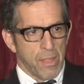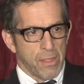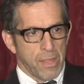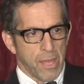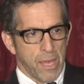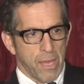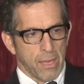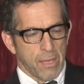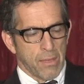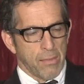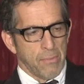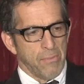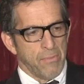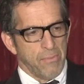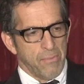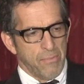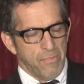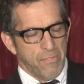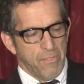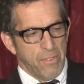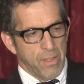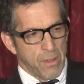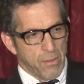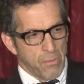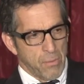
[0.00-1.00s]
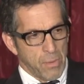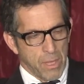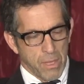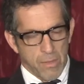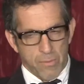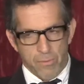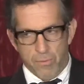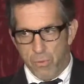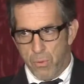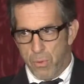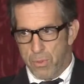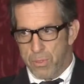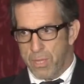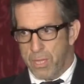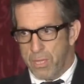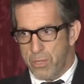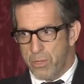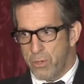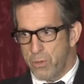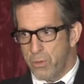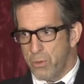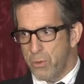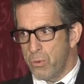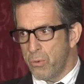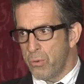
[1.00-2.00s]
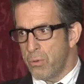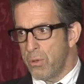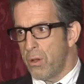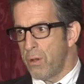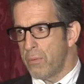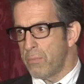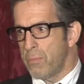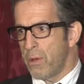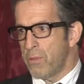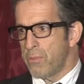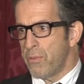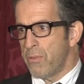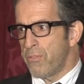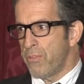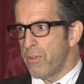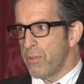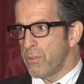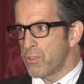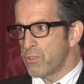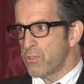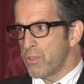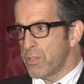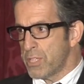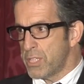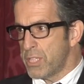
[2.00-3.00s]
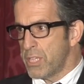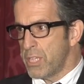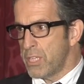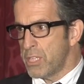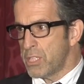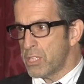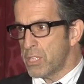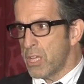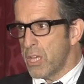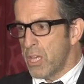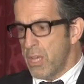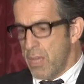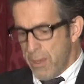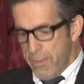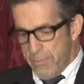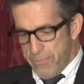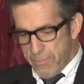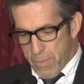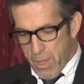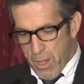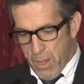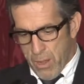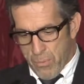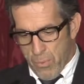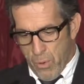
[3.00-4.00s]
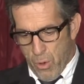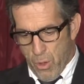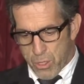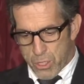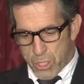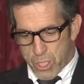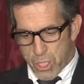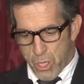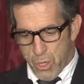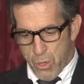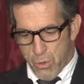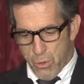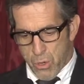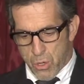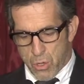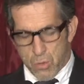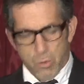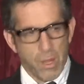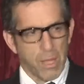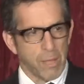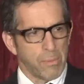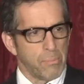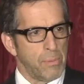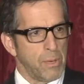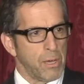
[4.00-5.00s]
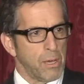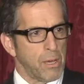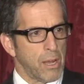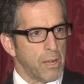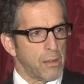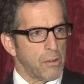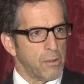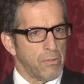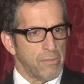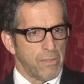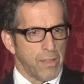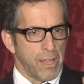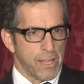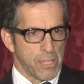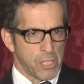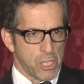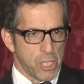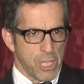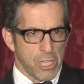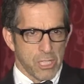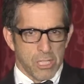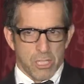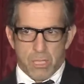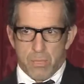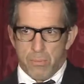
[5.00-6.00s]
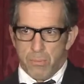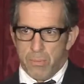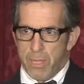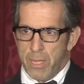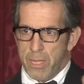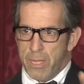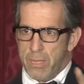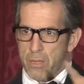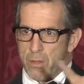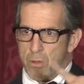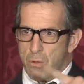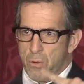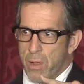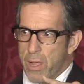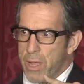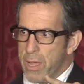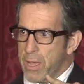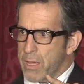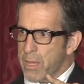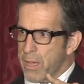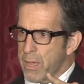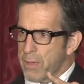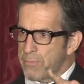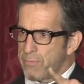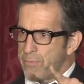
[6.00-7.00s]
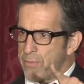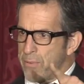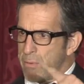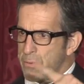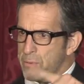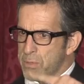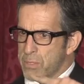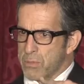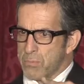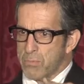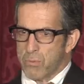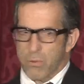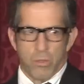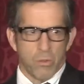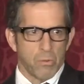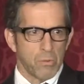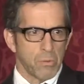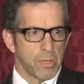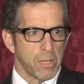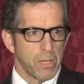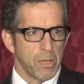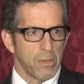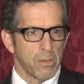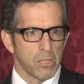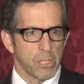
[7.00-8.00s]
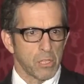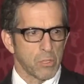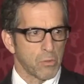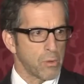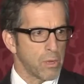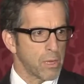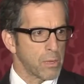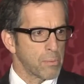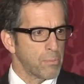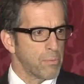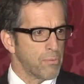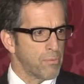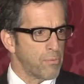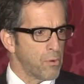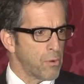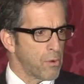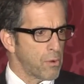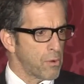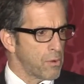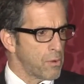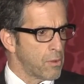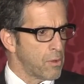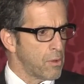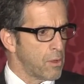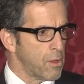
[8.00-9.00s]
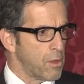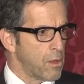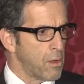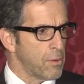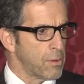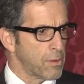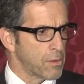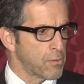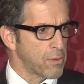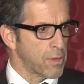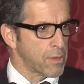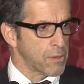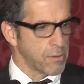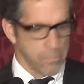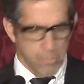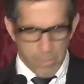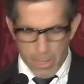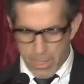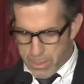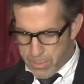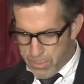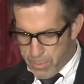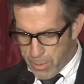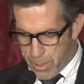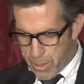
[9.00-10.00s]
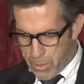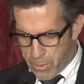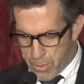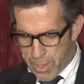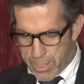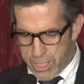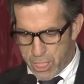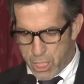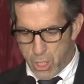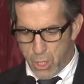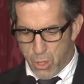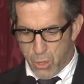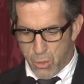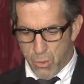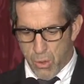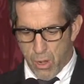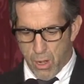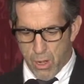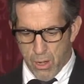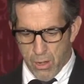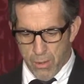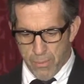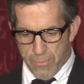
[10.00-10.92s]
thank Ben and Regan for what they do, other fellow trustees. Also, Greg Bill, I don't know if you had a chance to meet Greg. I've acknowledged Greg before. Oh, good. Okay, so